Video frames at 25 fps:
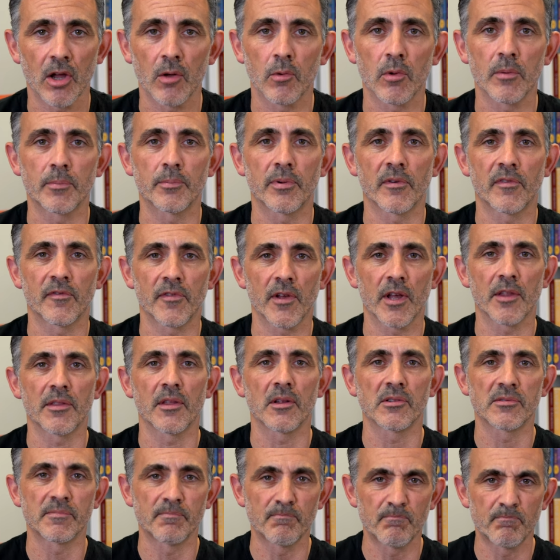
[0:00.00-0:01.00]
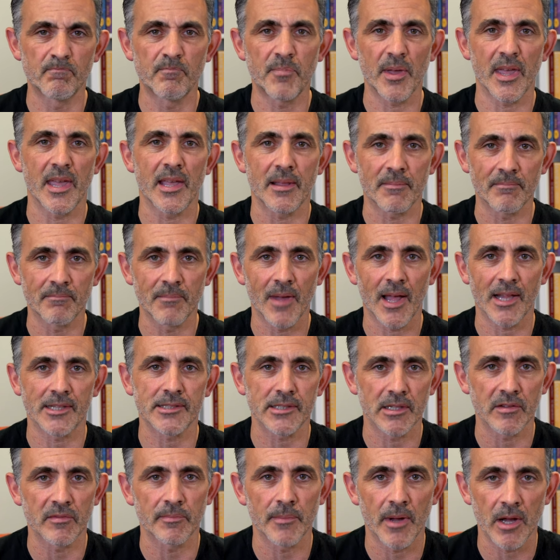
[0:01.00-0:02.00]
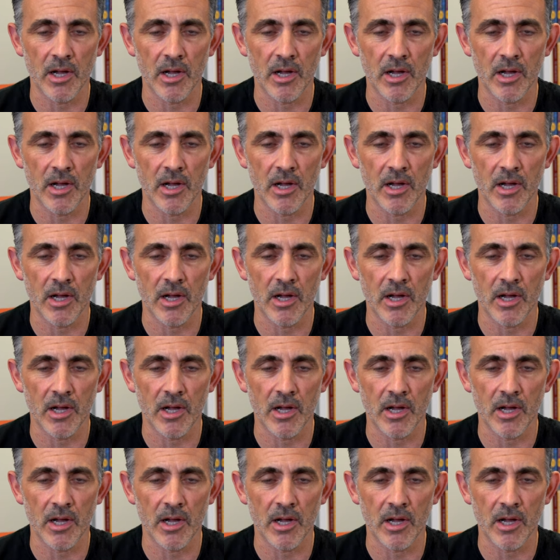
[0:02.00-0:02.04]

I would prefer those big, massive